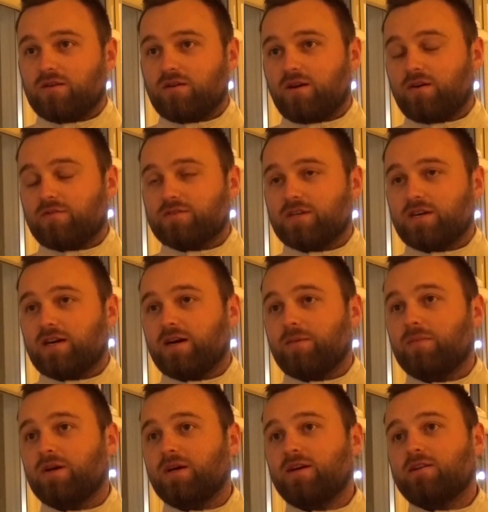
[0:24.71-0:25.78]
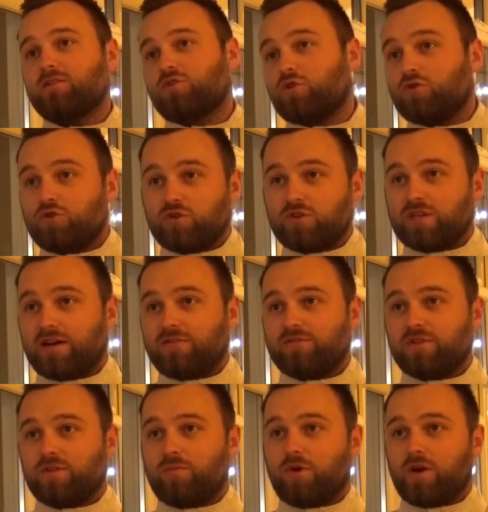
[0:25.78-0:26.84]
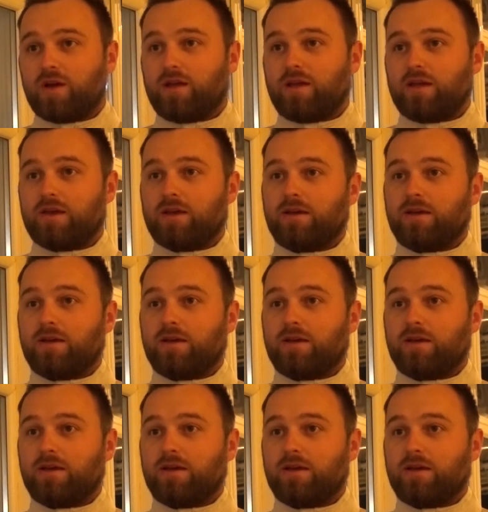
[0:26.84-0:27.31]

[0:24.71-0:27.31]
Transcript: half time, scored just after the break.